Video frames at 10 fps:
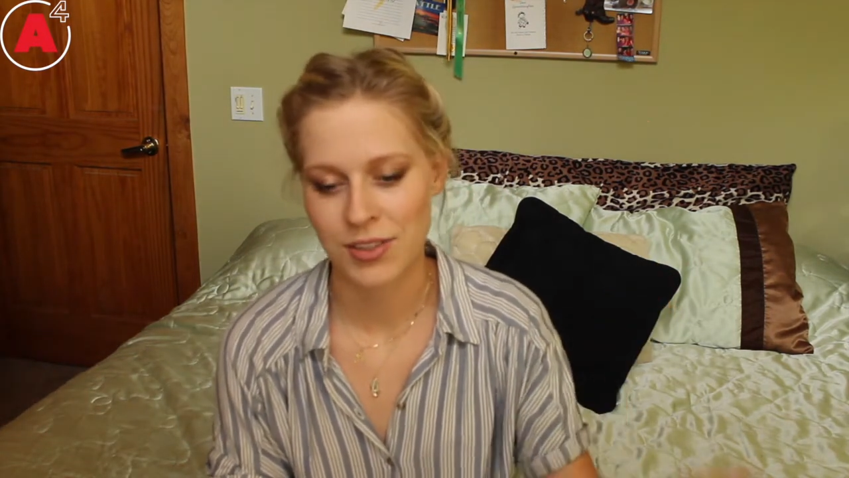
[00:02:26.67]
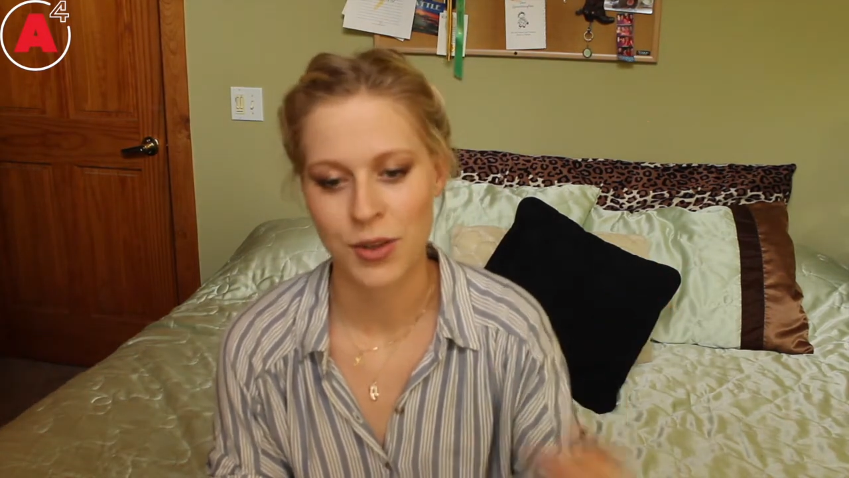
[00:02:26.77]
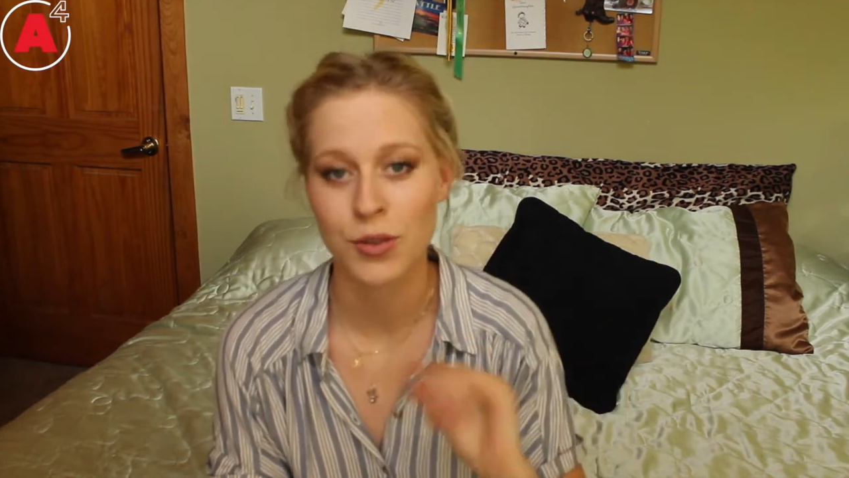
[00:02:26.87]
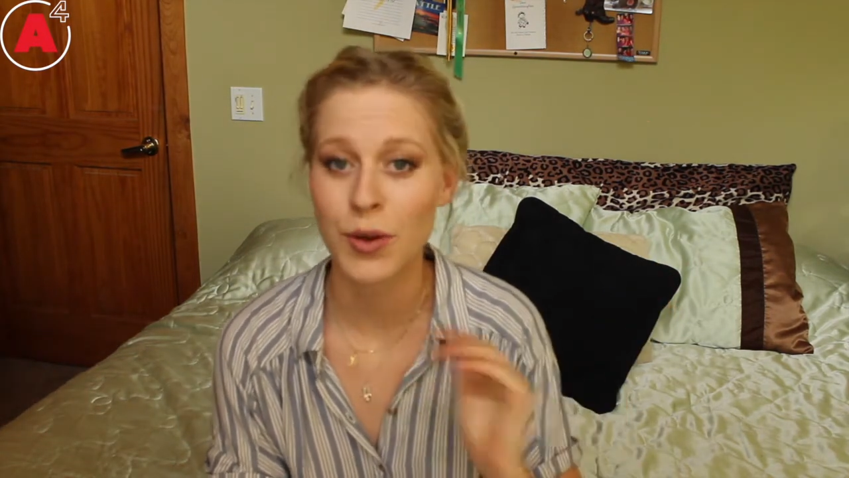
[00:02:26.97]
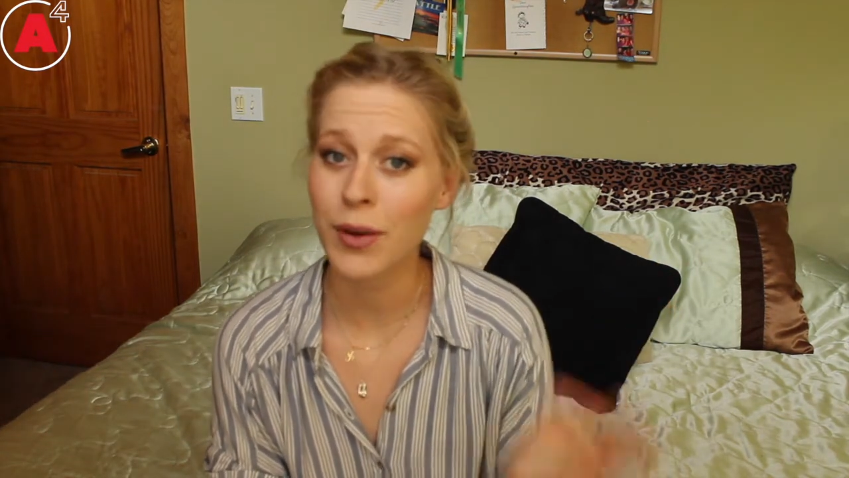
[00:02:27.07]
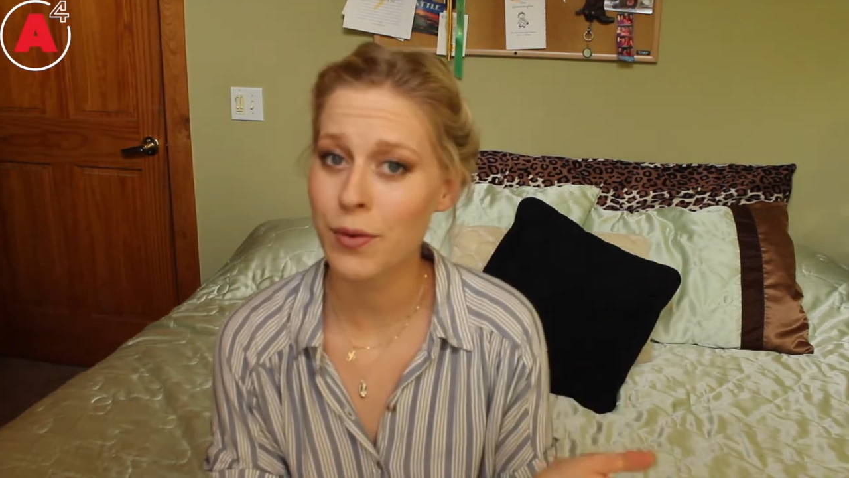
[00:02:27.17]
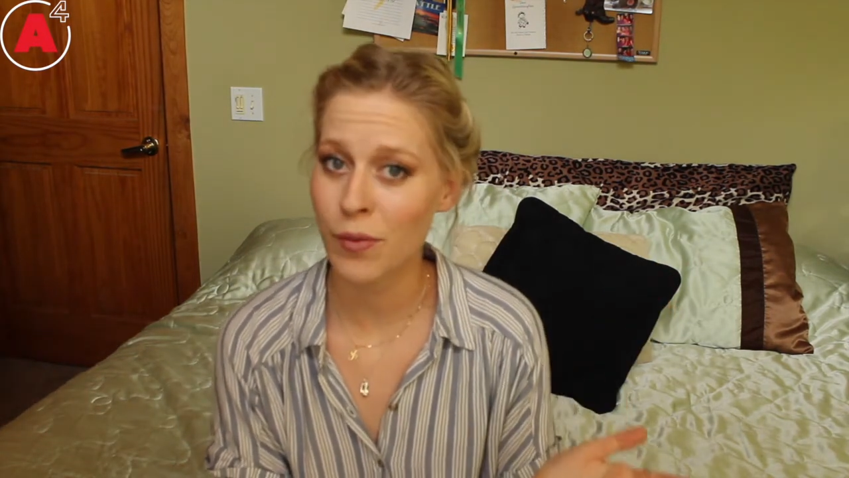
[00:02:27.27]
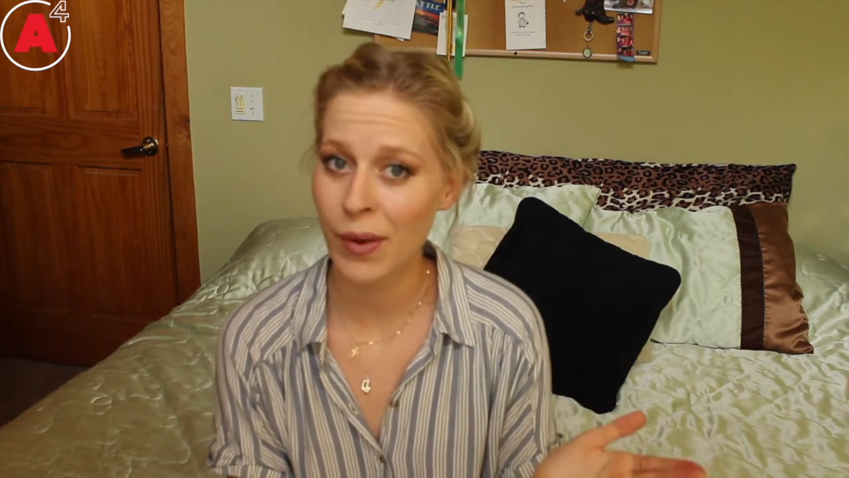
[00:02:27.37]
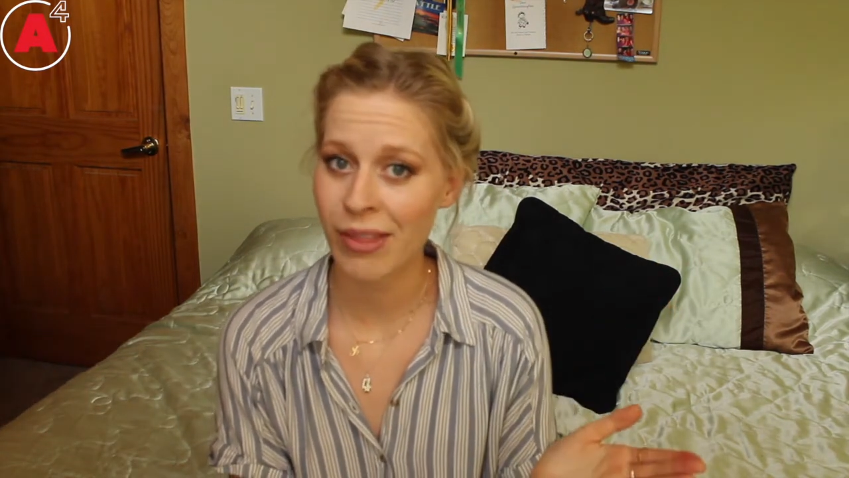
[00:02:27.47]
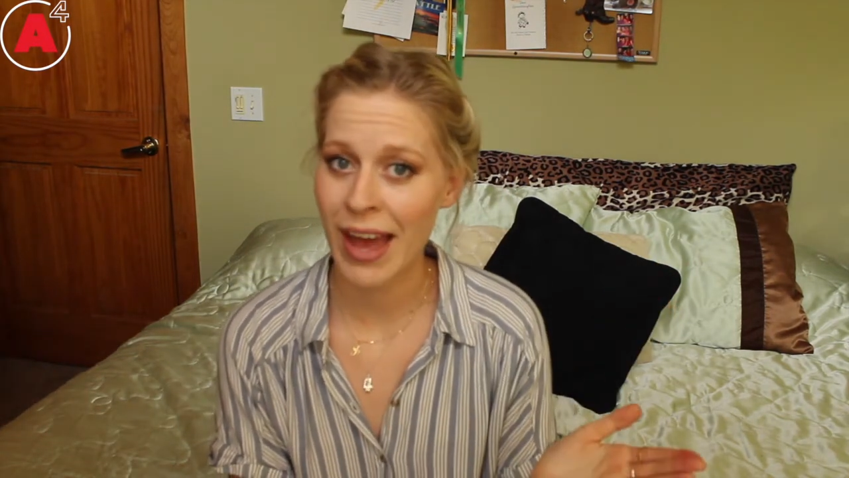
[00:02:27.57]
So try to
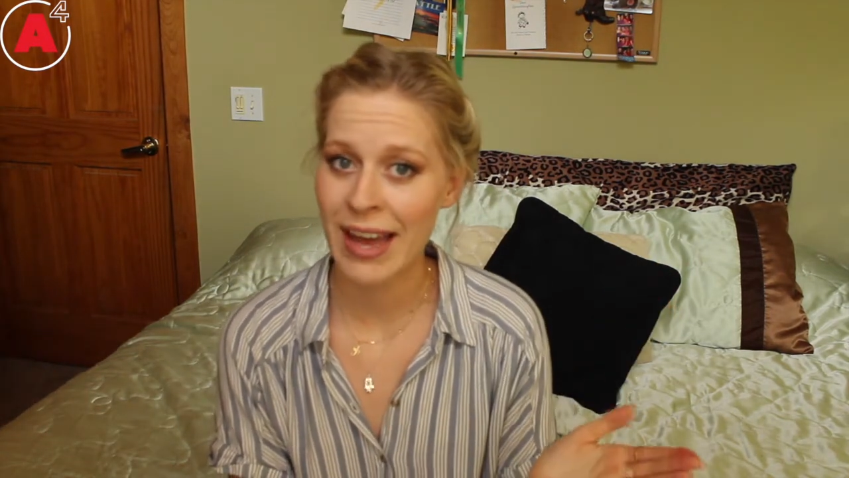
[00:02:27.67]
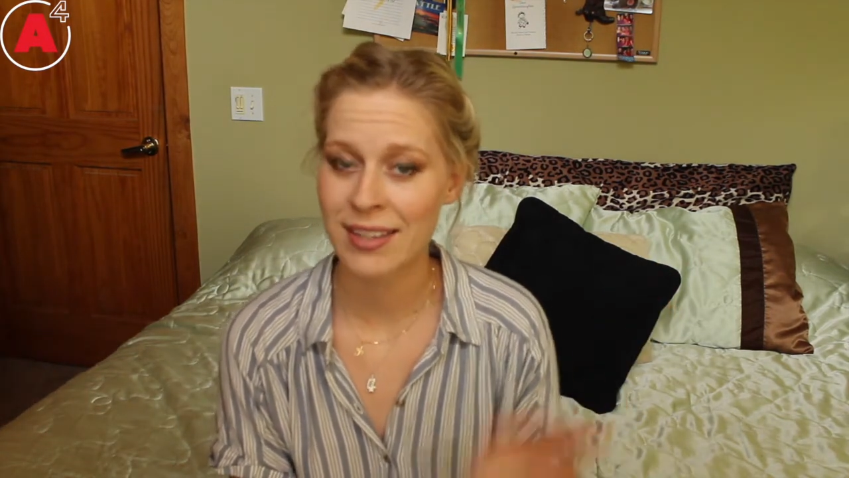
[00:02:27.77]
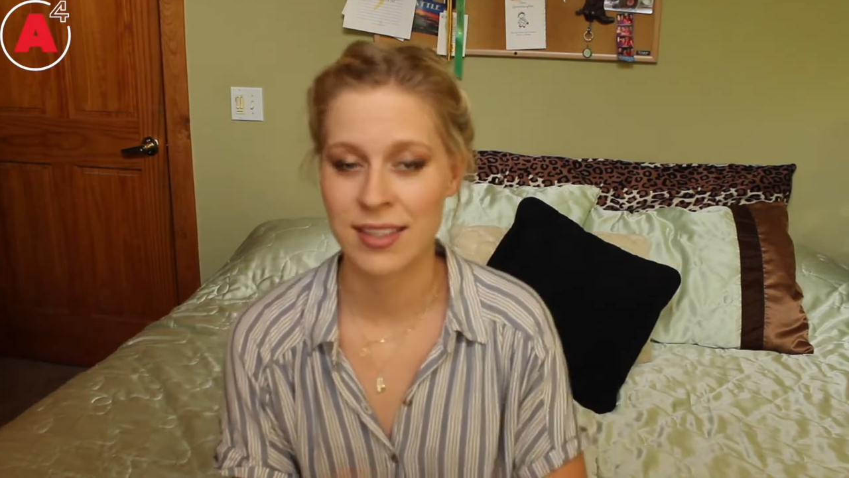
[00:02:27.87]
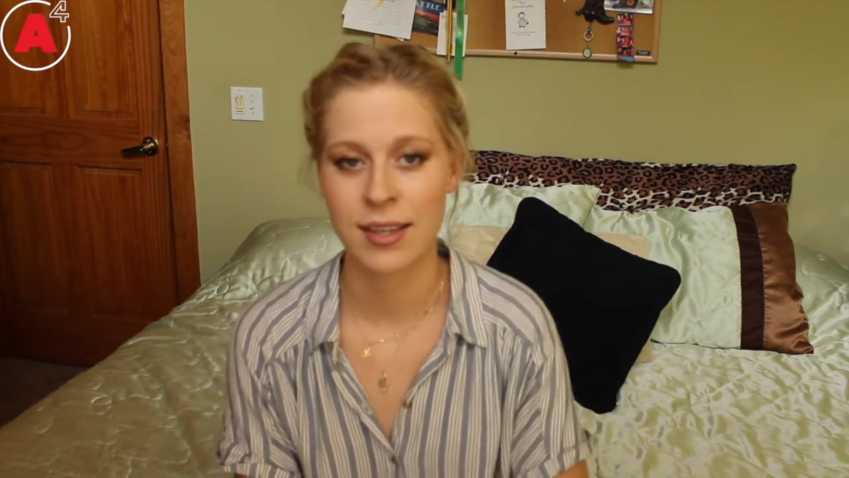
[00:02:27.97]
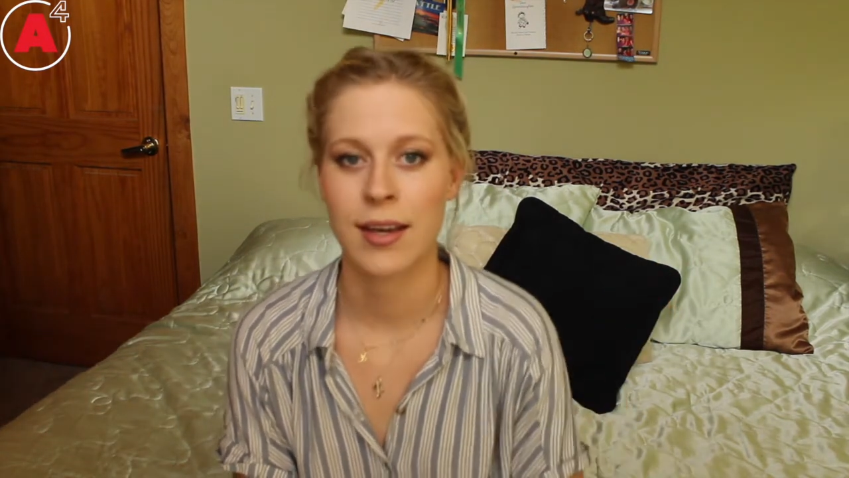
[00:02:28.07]
avoid that.